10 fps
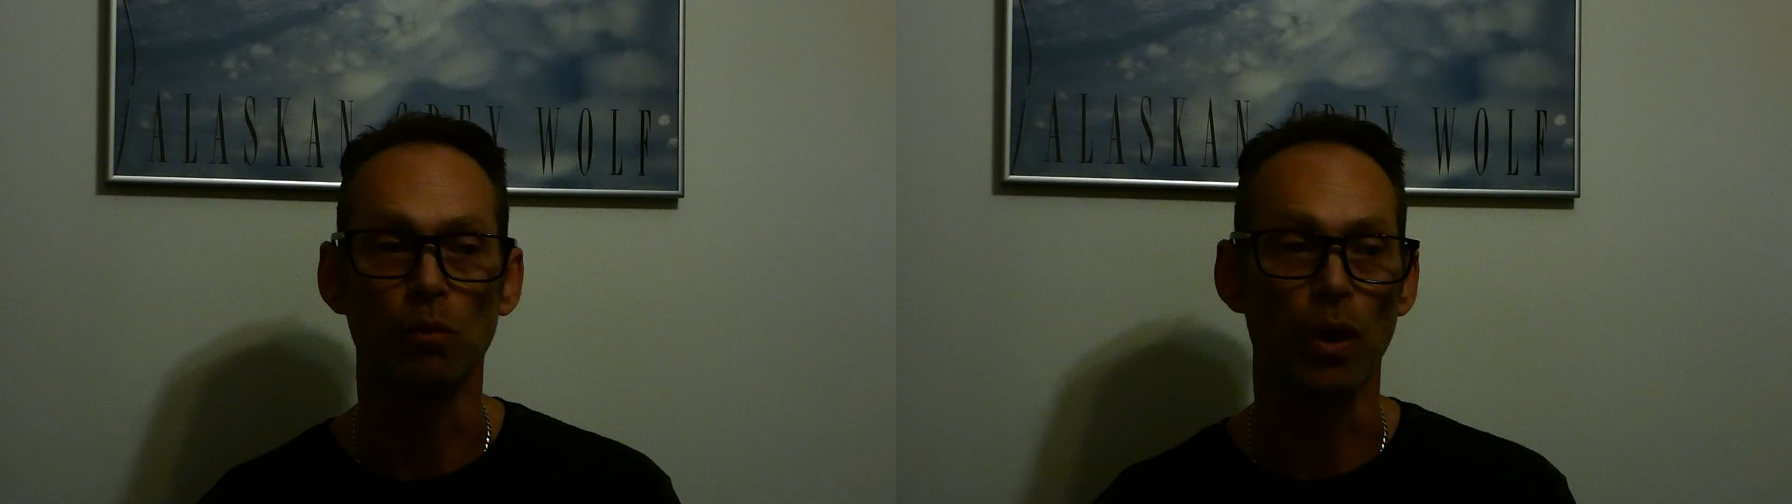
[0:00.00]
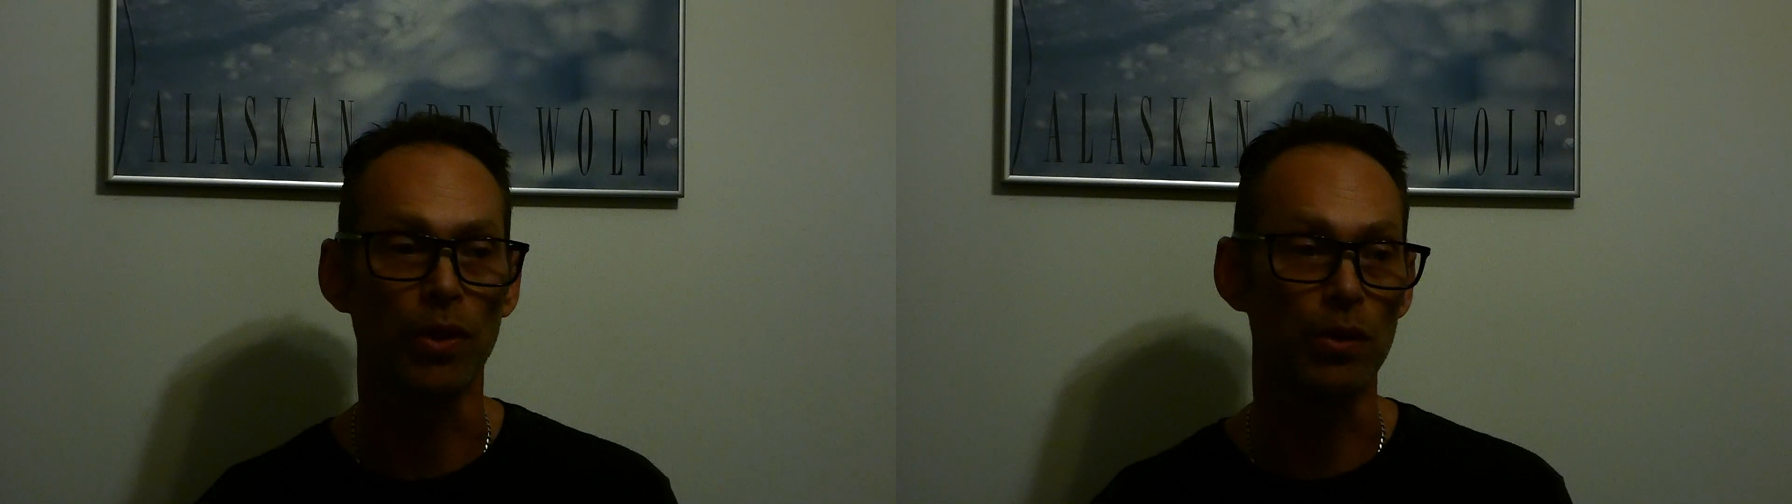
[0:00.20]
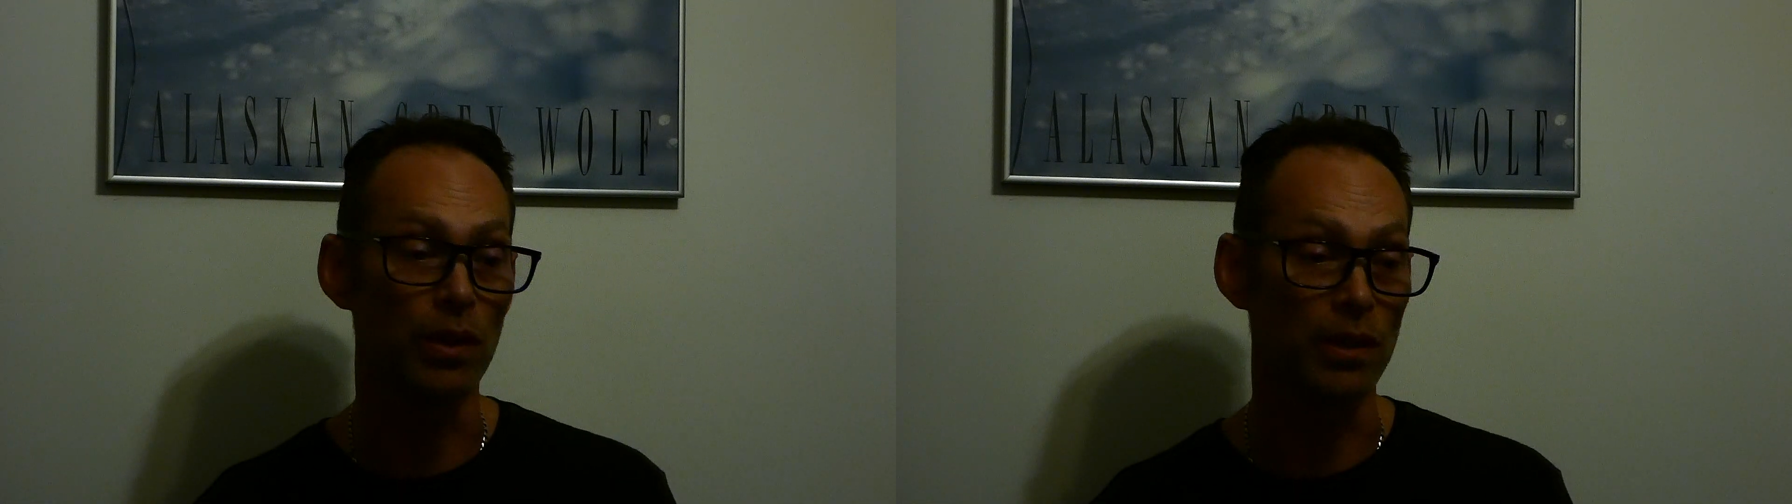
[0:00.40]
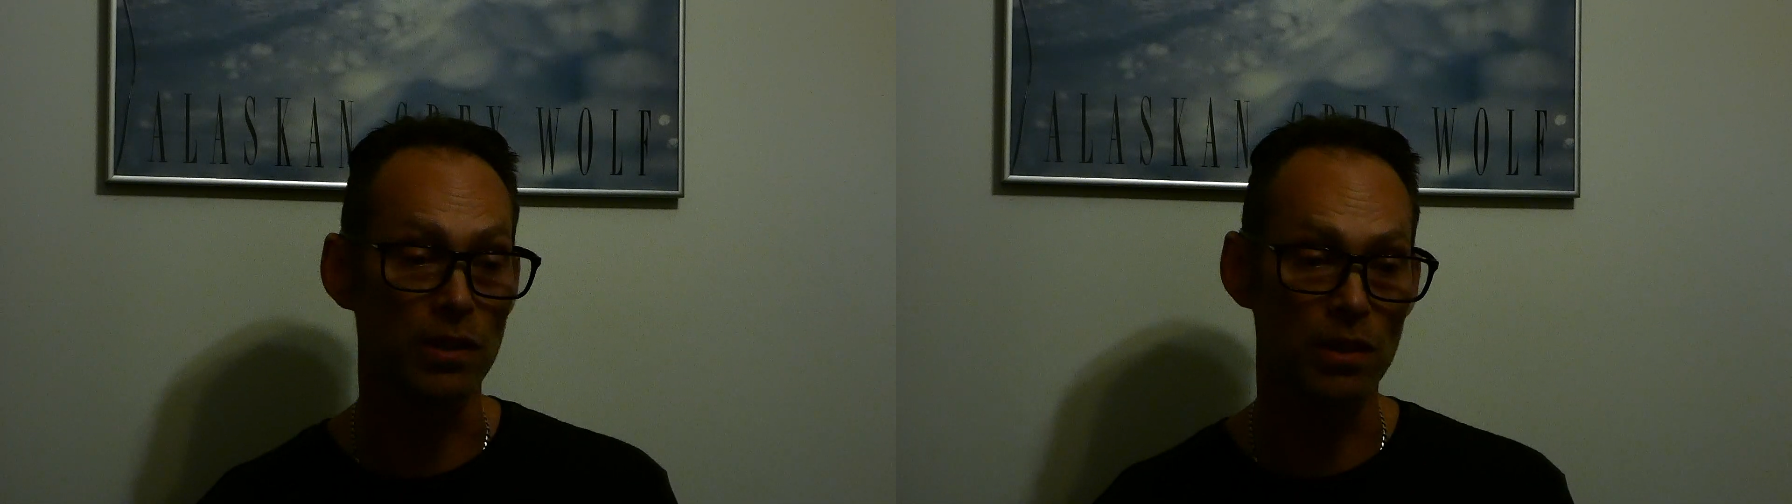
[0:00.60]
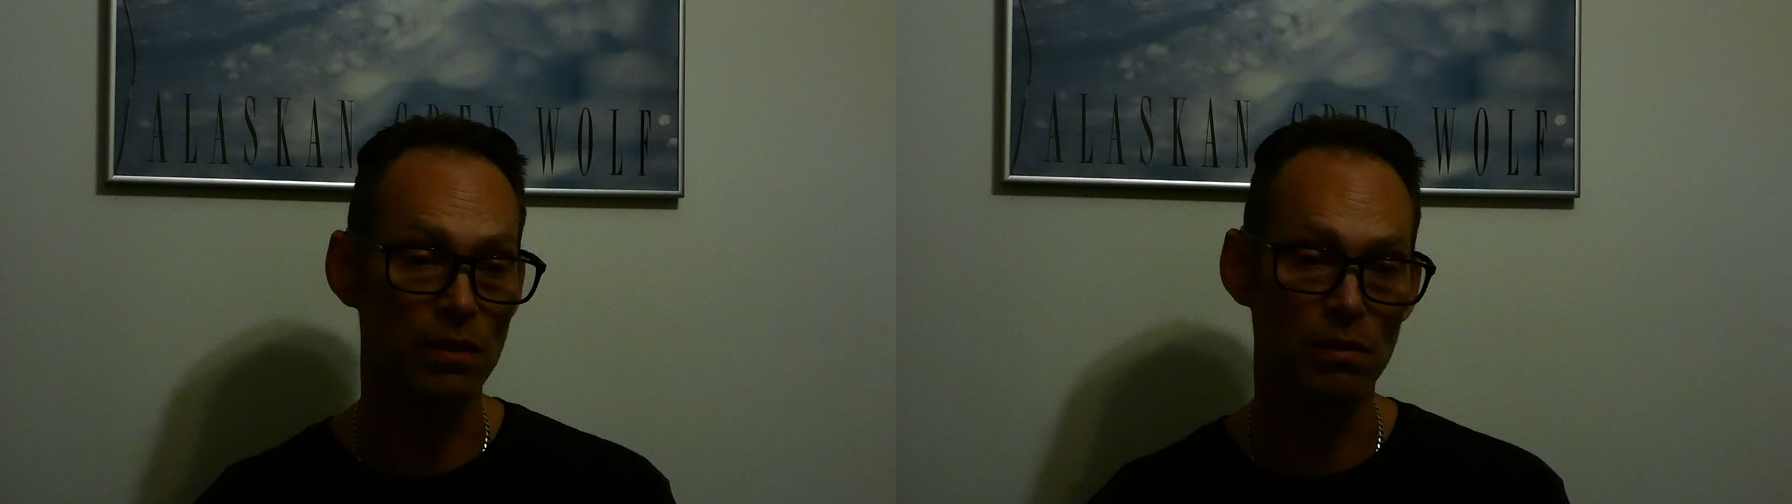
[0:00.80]
Whether
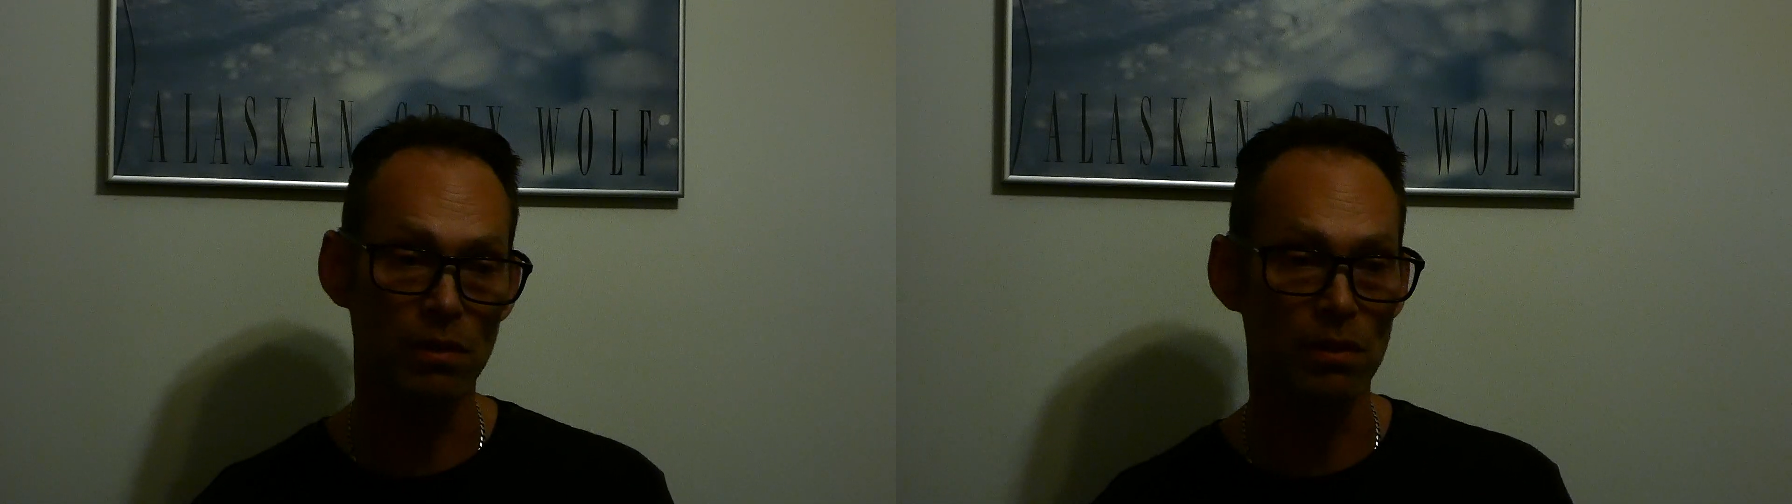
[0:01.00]
it's